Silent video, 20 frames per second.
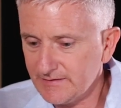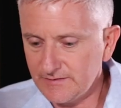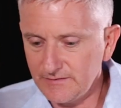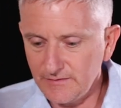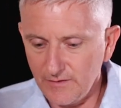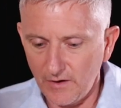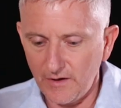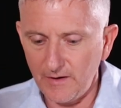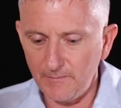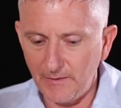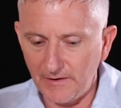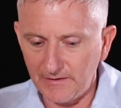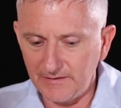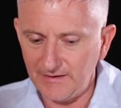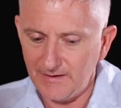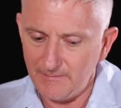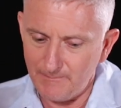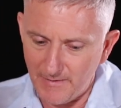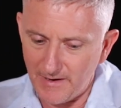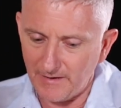It's not about
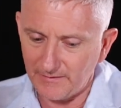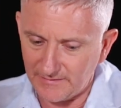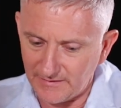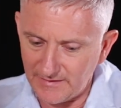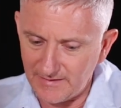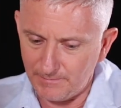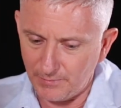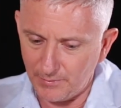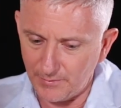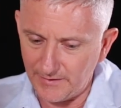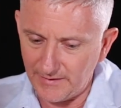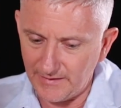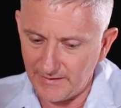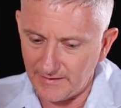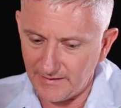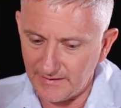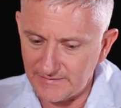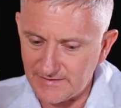the amount that you put in.